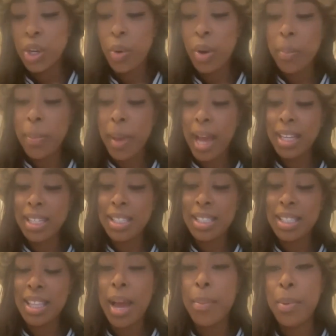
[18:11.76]
back into
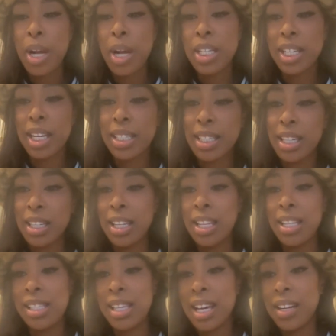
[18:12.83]
that project, and it's
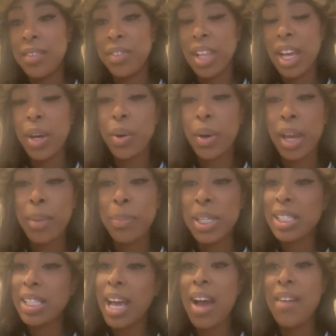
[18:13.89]
kind of like, okay, because I
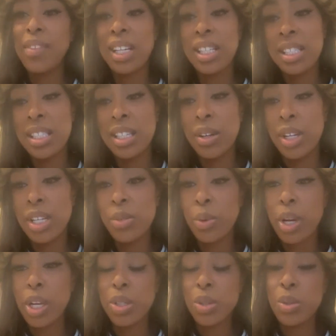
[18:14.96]
have like a series where I
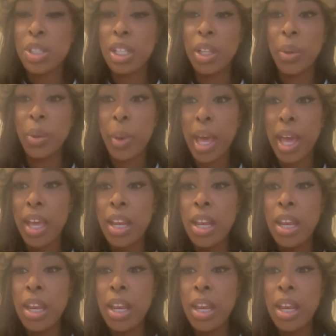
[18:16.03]
do Silhouette.